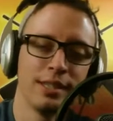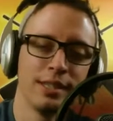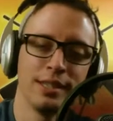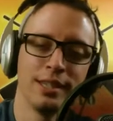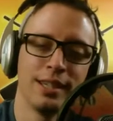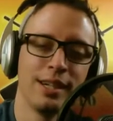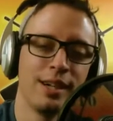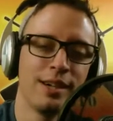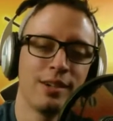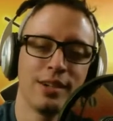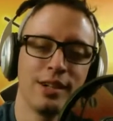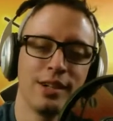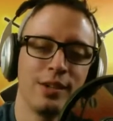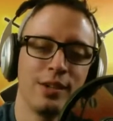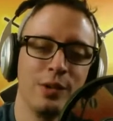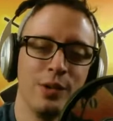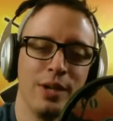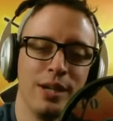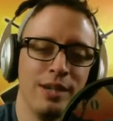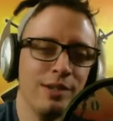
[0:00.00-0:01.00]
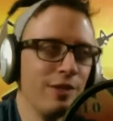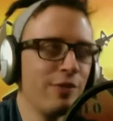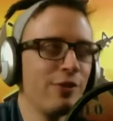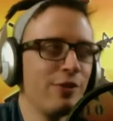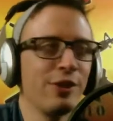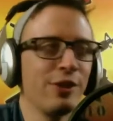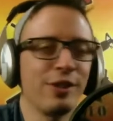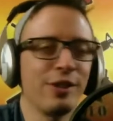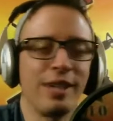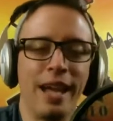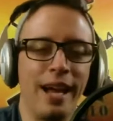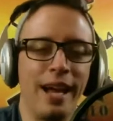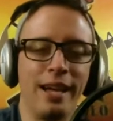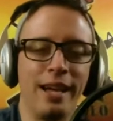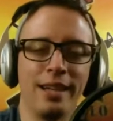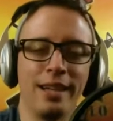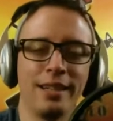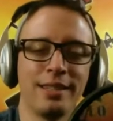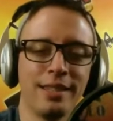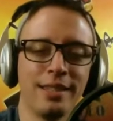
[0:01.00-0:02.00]
Who cares if you're
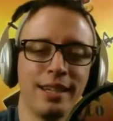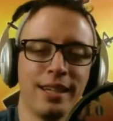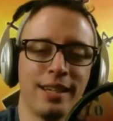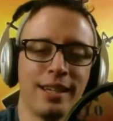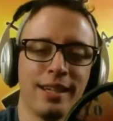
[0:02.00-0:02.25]
gay? It's like,